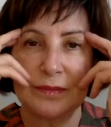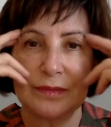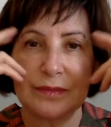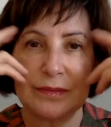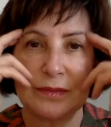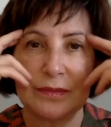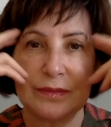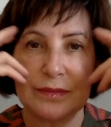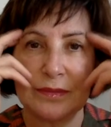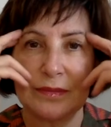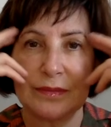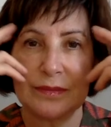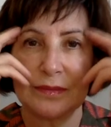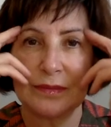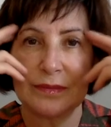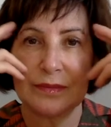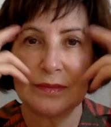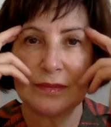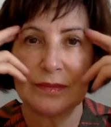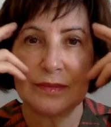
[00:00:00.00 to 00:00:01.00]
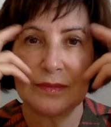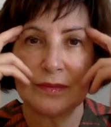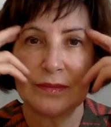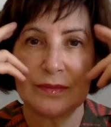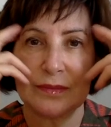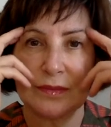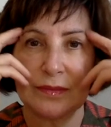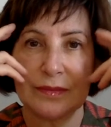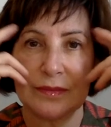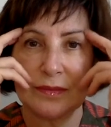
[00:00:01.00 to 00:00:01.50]

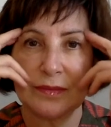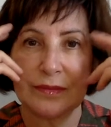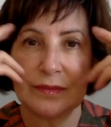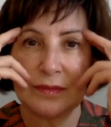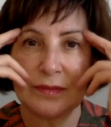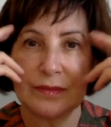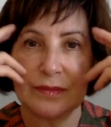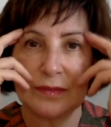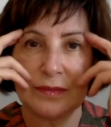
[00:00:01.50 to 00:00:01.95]
(no one is talking)